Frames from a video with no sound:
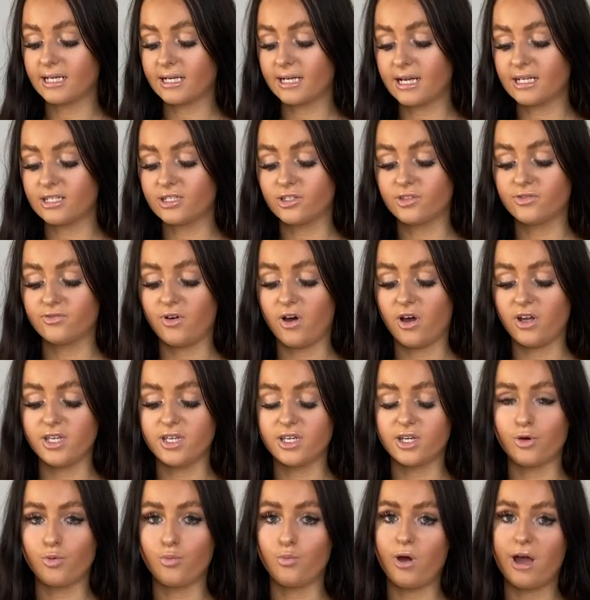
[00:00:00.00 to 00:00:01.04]
Like, I just thought
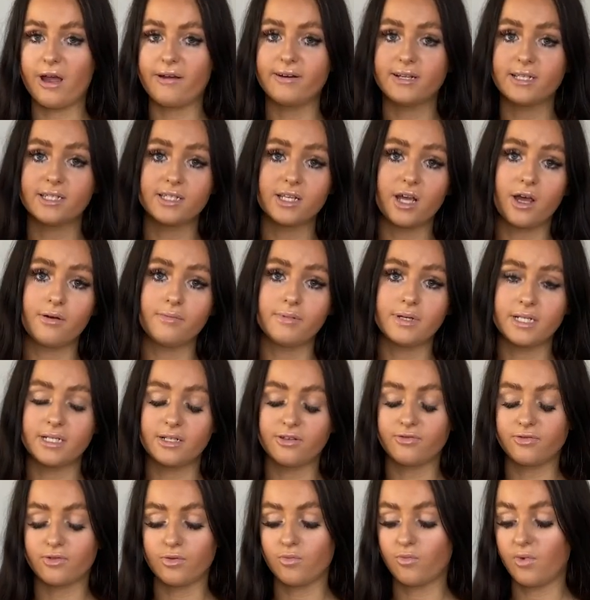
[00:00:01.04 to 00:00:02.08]
you can wear it so many
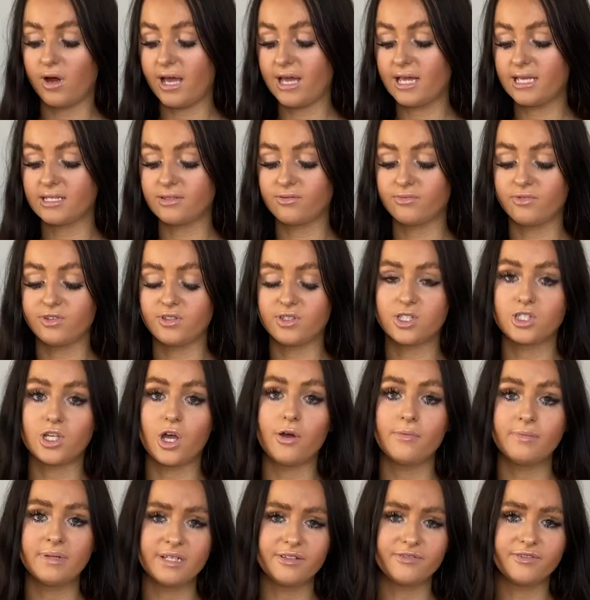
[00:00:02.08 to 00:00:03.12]
different ways and with
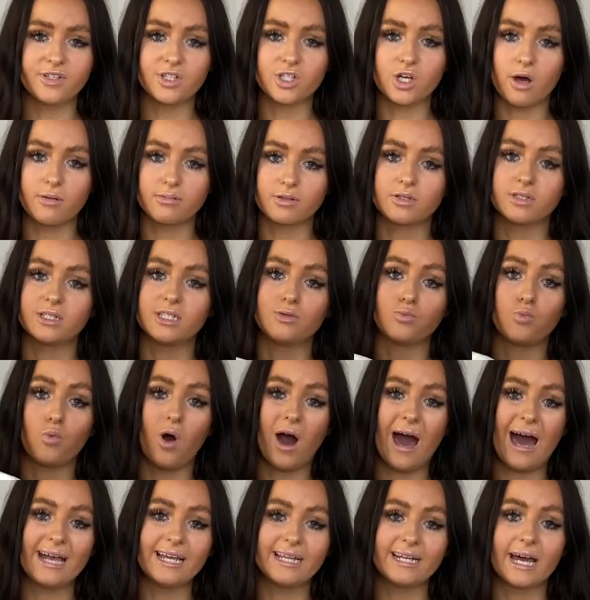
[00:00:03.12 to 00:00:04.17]
so many different tops because it's
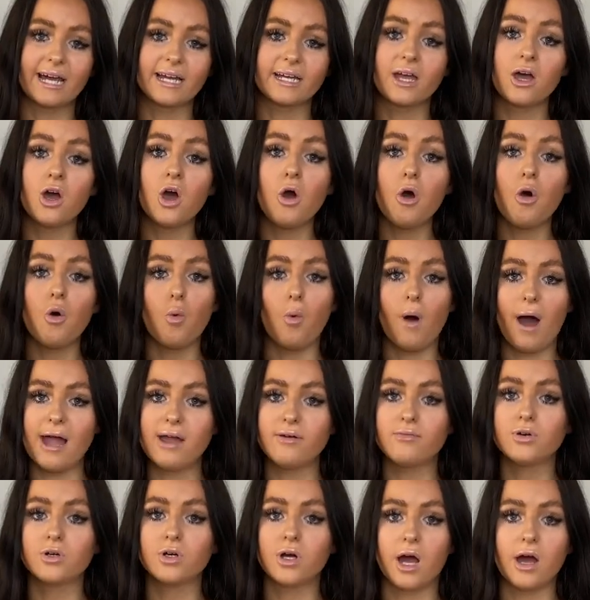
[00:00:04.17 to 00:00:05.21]
white. Like,
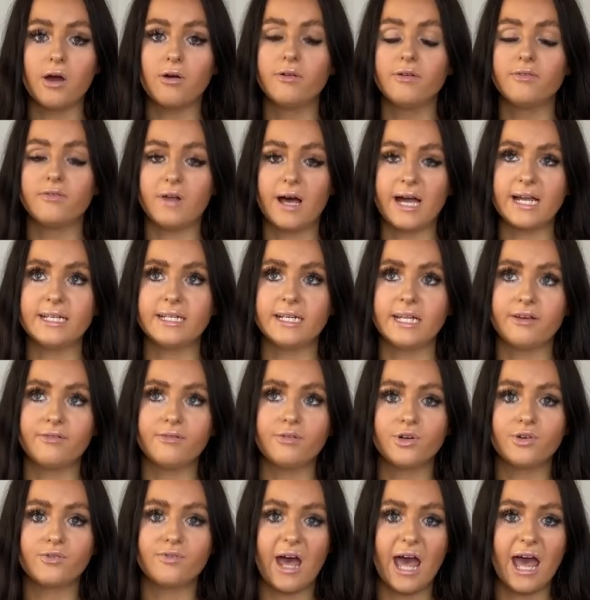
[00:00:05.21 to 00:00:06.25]
white will go with like near
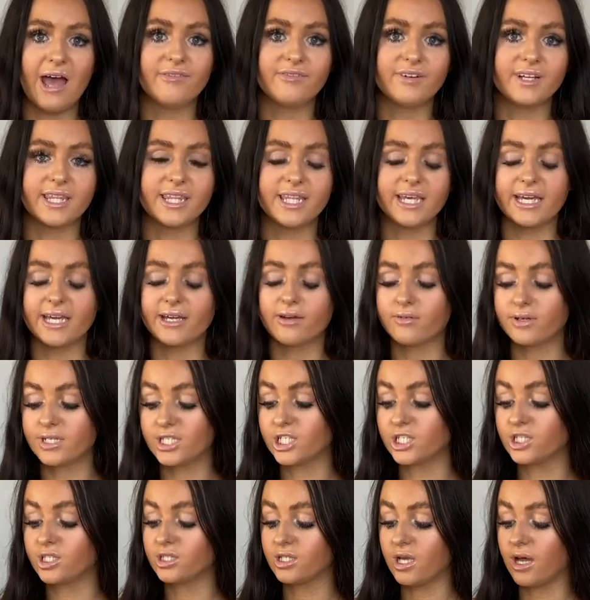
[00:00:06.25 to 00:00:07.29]
enough everything,
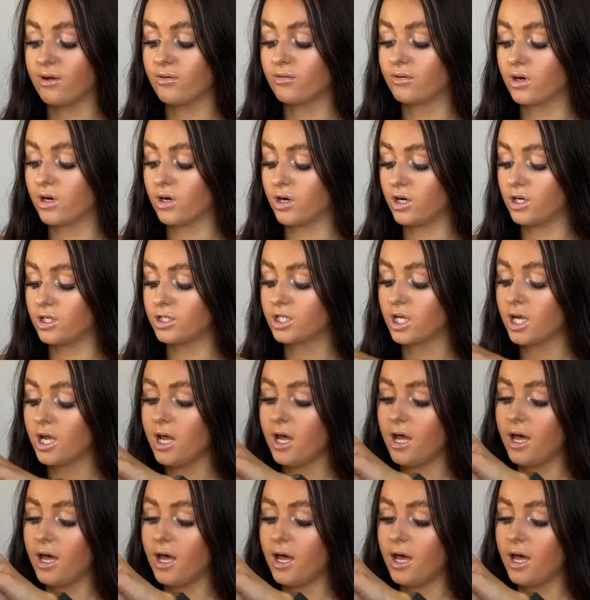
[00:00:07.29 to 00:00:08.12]
which is so good.